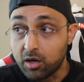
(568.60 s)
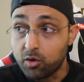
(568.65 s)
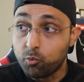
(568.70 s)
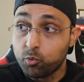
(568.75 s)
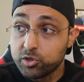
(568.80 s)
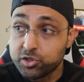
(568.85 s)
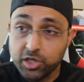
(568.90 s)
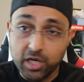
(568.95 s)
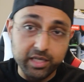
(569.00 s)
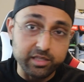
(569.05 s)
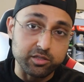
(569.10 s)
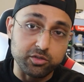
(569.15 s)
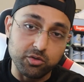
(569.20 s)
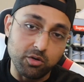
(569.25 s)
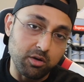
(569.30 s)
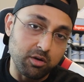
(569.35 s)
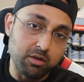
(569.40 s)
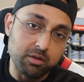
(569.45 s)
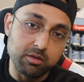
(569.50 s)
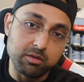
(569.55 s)
which I
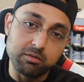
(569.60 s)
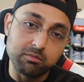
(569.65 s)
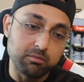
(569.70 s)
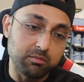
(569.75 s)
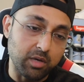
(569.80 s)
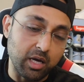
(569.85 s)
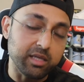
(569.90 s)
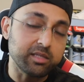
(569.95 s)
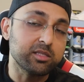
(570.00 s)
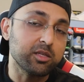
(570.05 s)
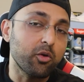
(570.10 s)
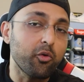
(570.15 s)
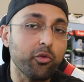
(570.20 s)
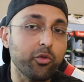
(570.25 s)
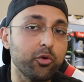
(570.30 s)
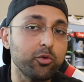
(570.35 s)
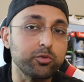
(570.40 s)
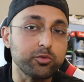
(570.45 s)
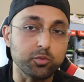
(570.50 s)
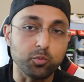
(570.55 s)
saw
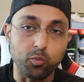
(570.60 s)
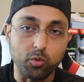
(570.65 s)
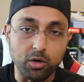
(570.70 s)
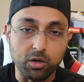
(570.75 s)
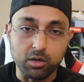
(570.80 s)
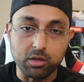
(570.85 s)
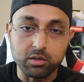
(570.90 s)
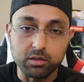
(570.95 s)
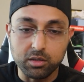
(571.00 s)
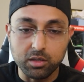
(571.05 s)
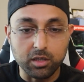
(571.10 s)
those work.